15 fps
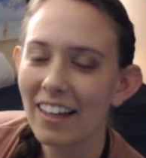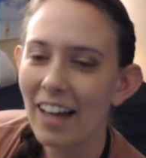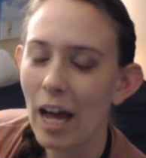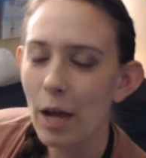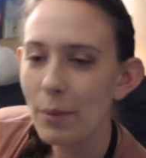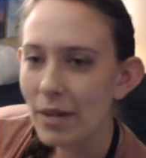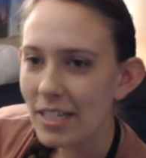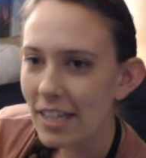
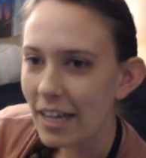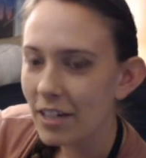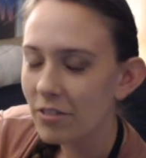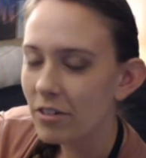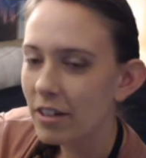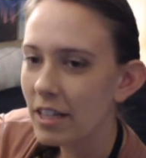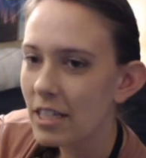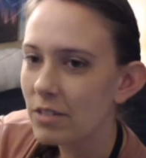I'm excited
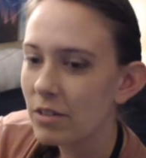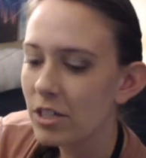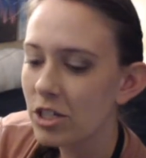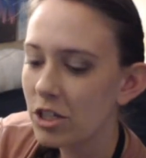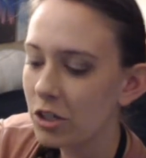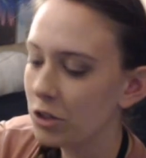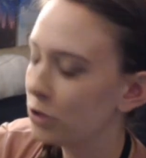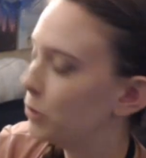for this one
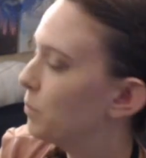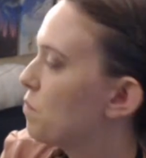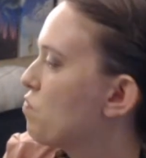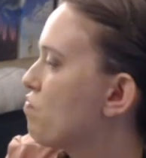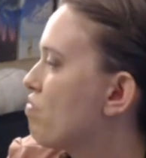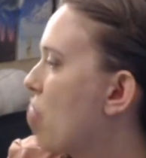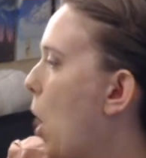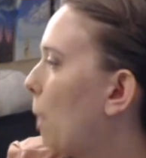too.
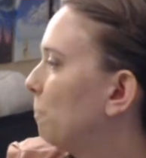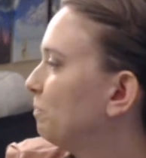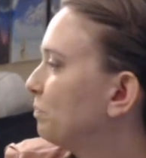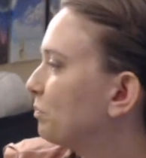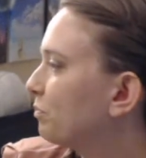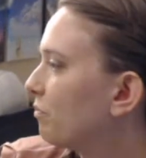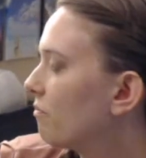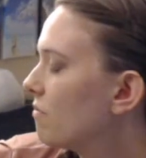
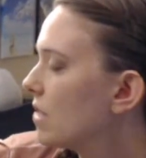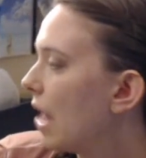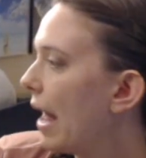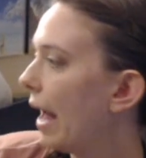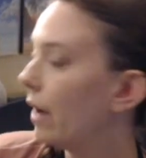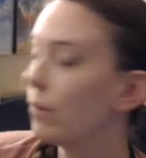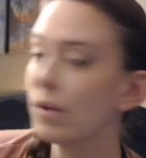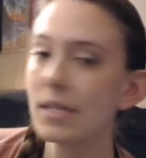
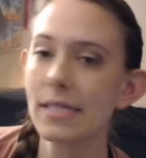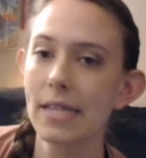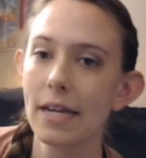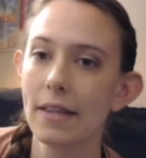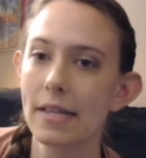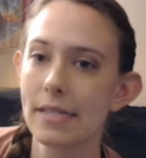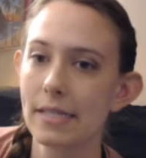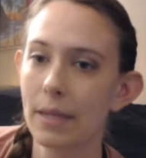I will say
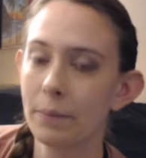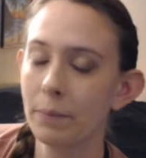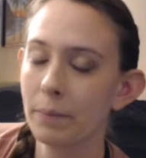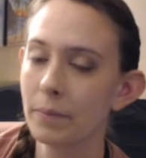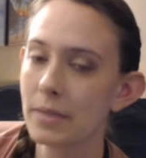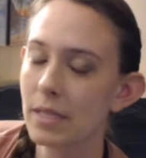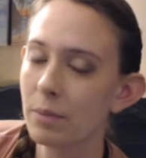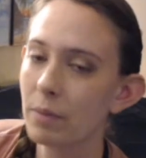that
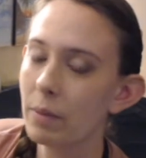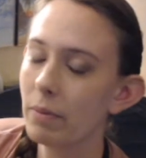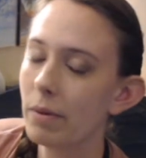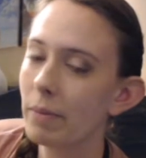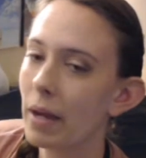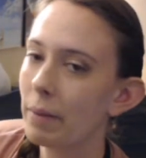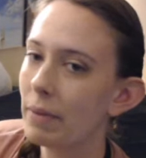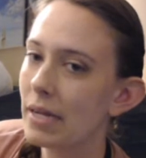some people
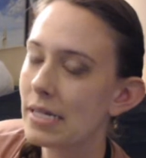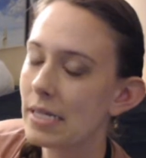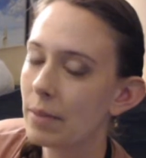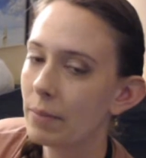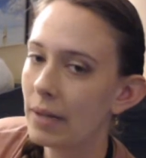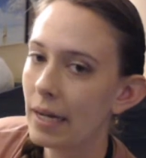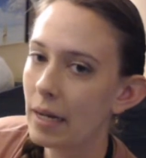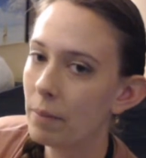might be
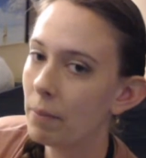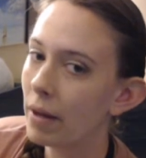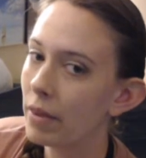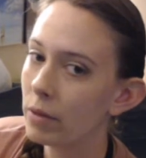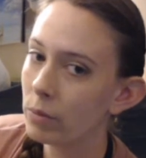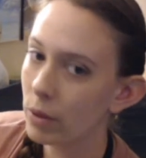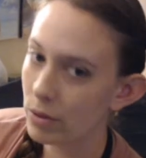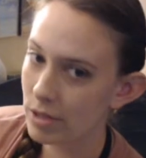intimidated by
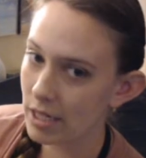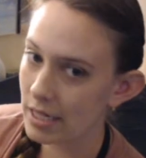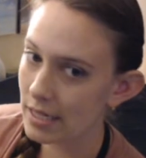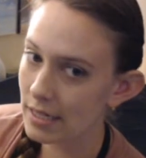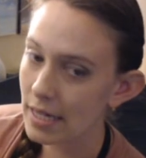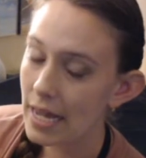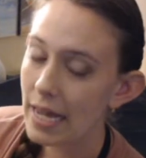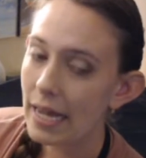the
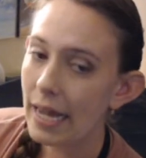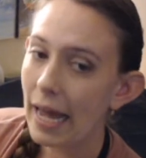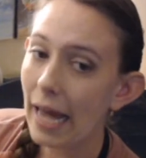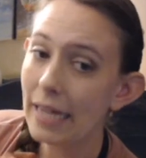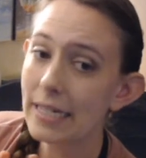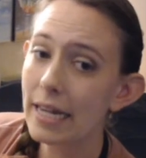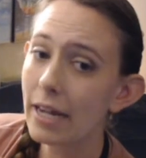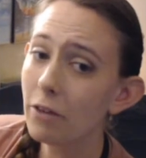roses.
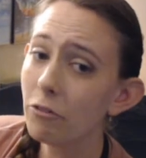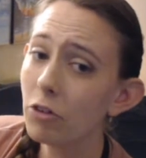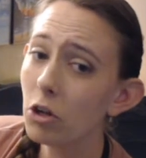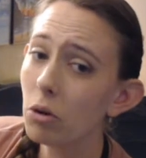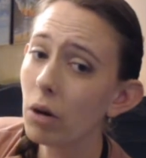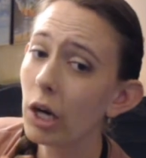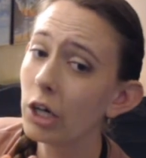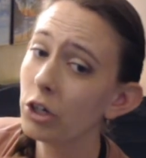And if
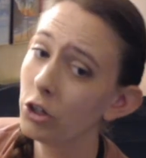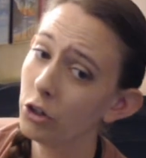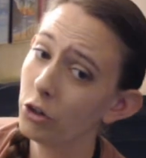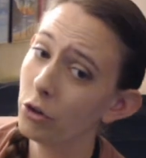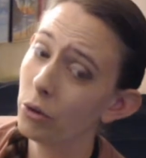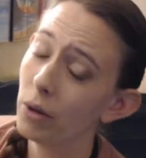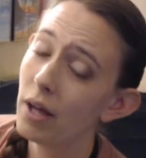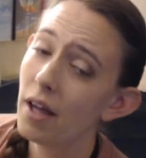you are
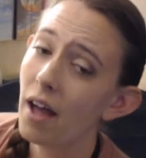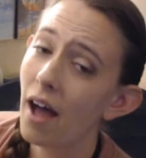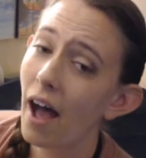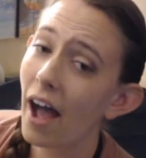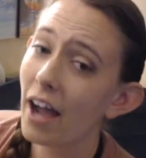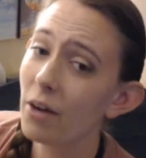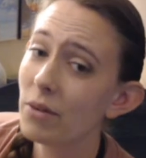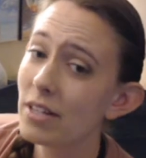new,
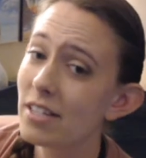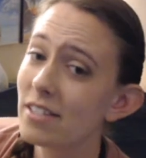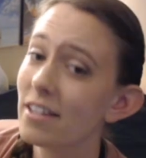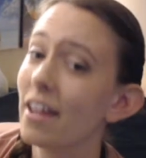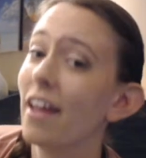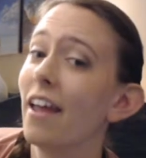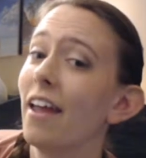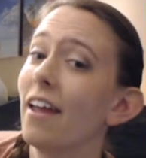I would
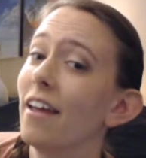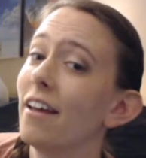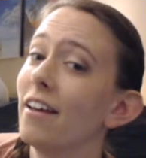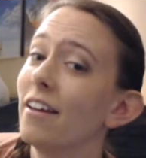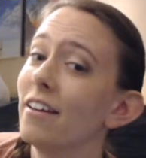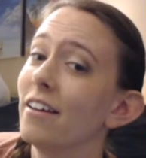say